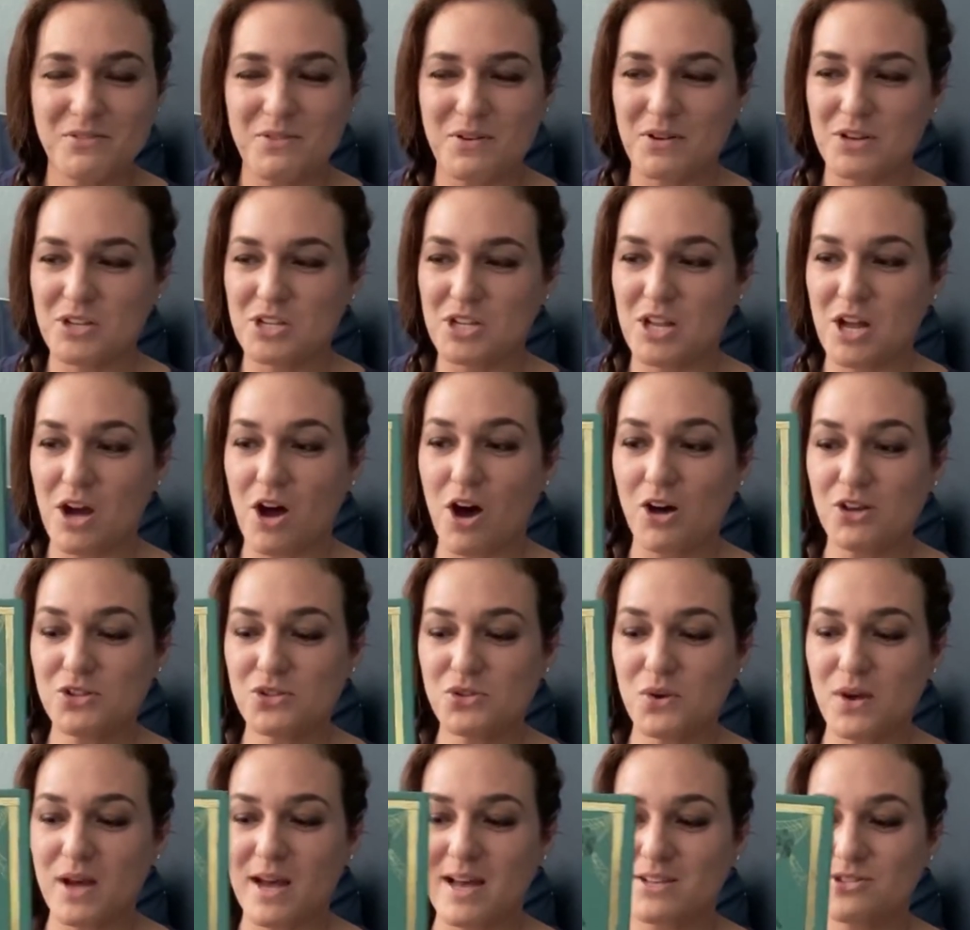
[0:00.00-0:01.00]
It
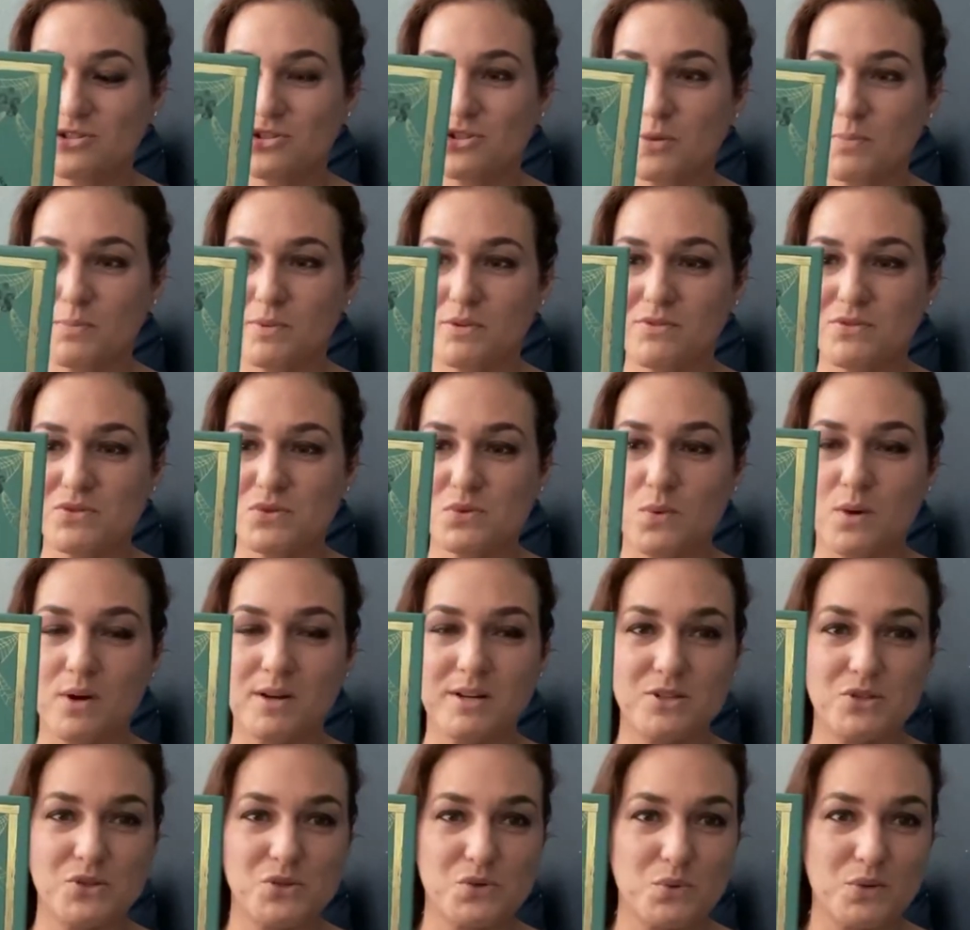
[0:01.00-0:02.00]
also has Trumpet of the Swan
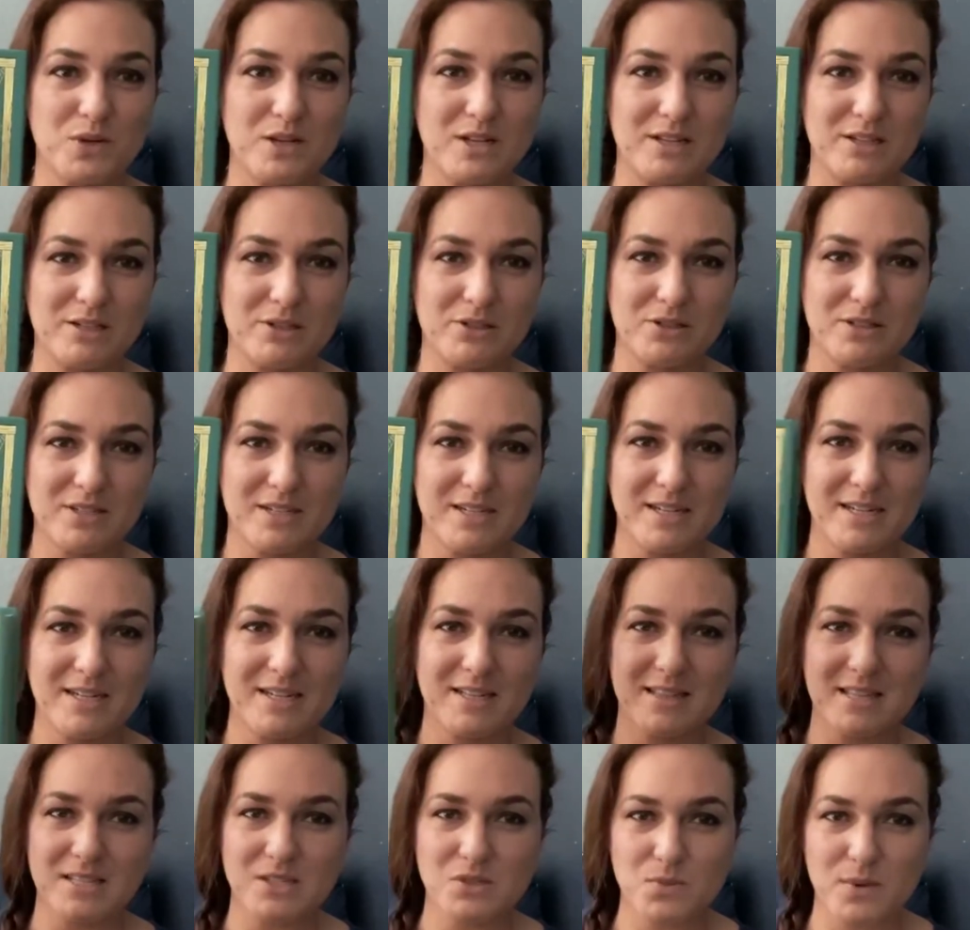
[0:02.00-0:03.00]
and Stuart Little in
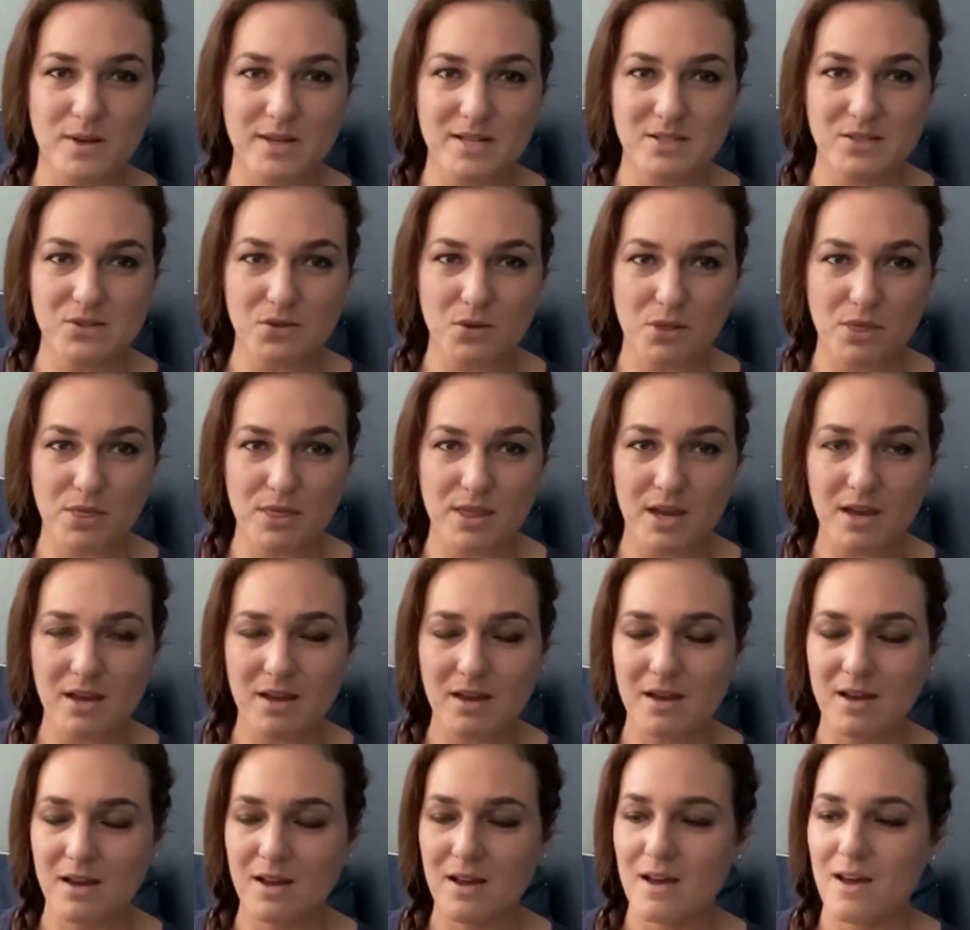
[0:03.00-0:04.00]
it. That's why it's so
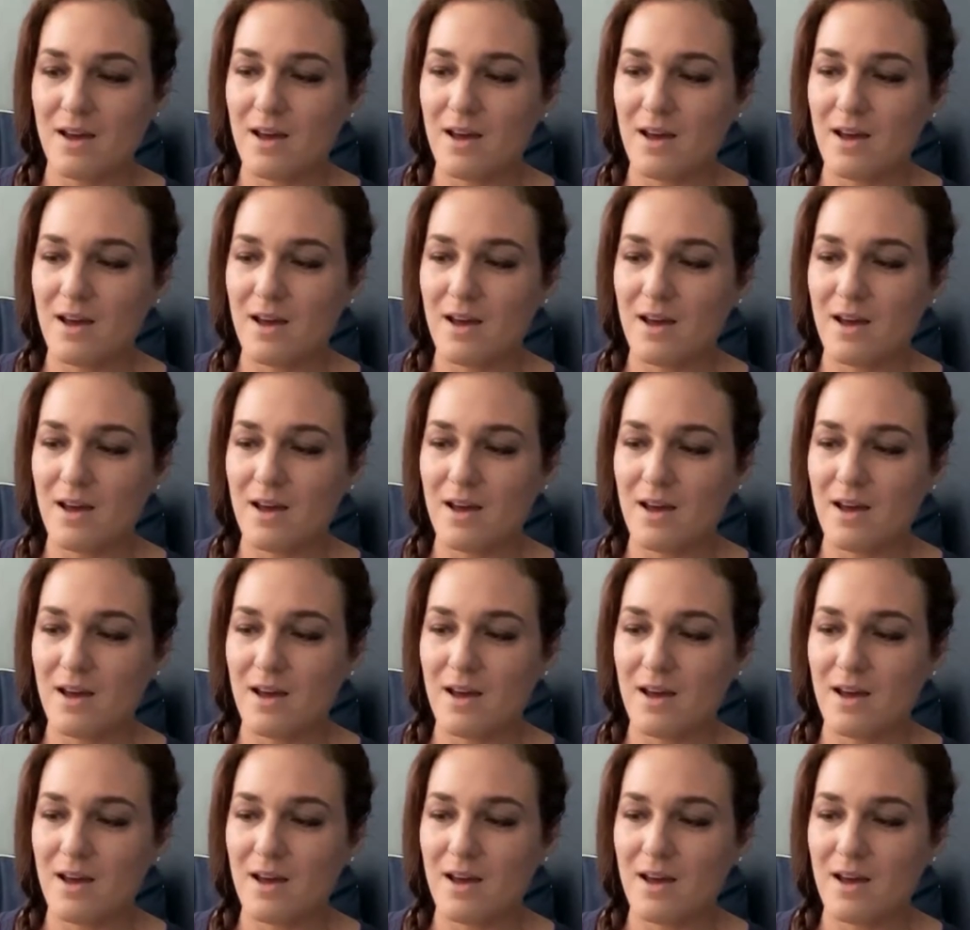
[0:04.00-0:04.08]
thick.